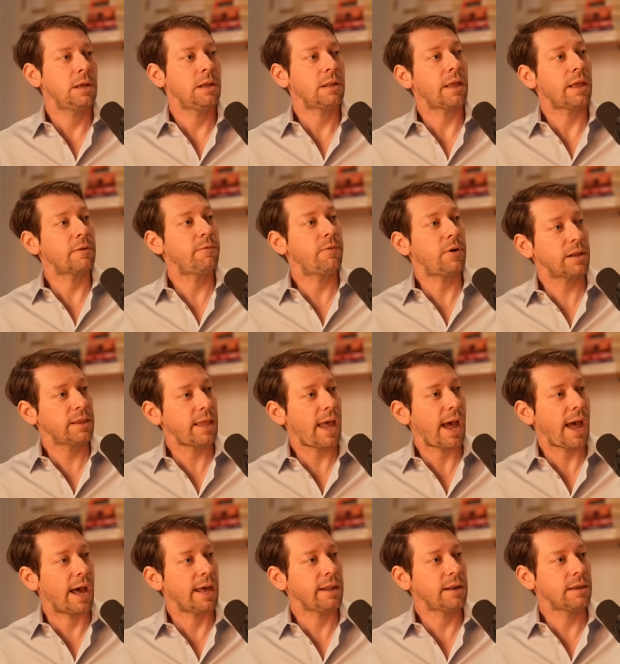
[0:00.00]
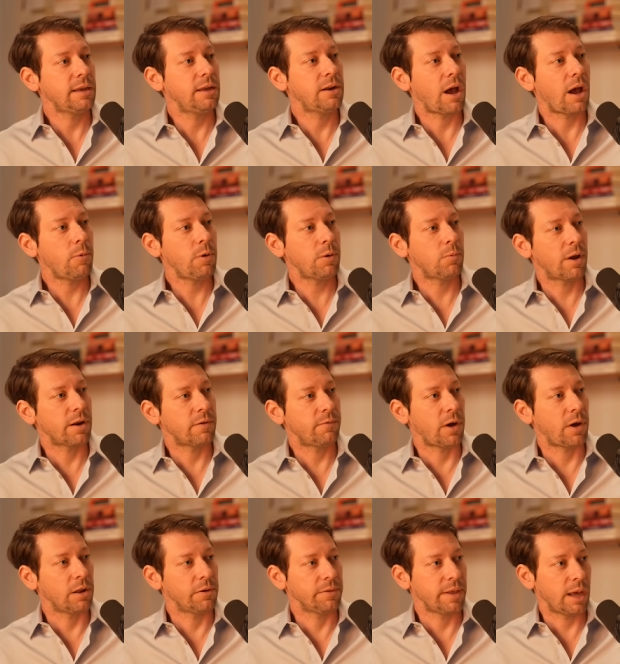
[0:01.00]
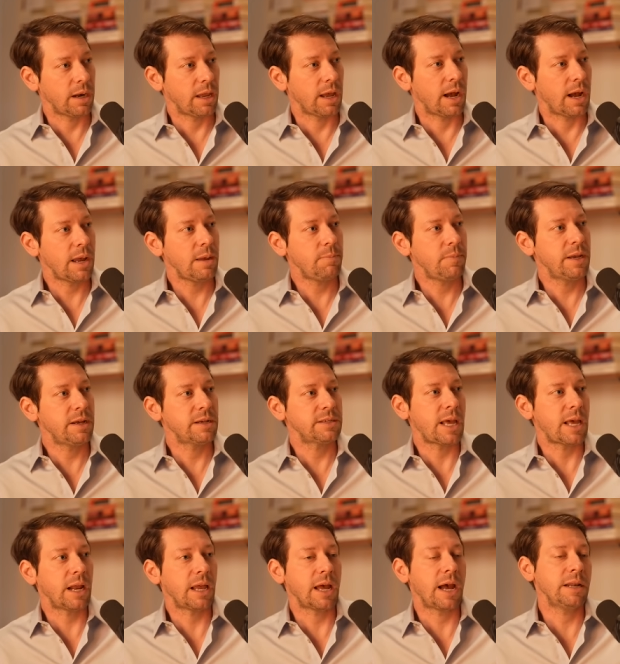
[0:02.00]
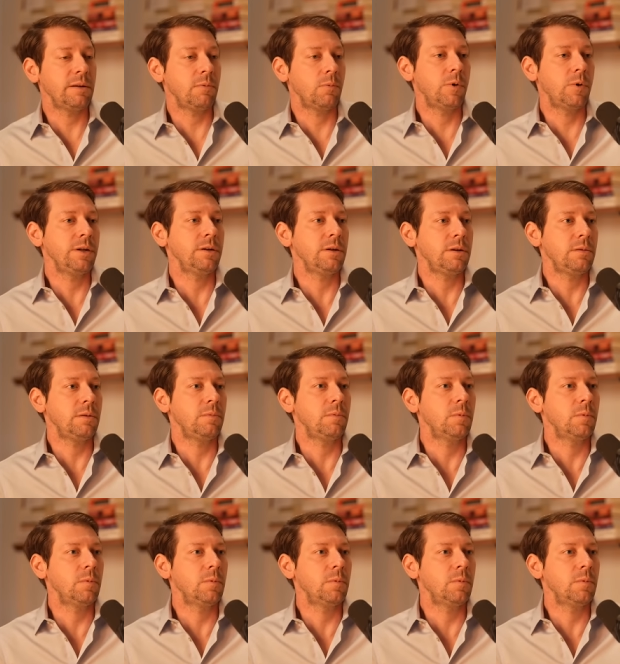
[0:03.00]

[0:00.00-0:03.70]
Like, fuck that. You know, I wouldn't want to follow that guy because that guy wouldn't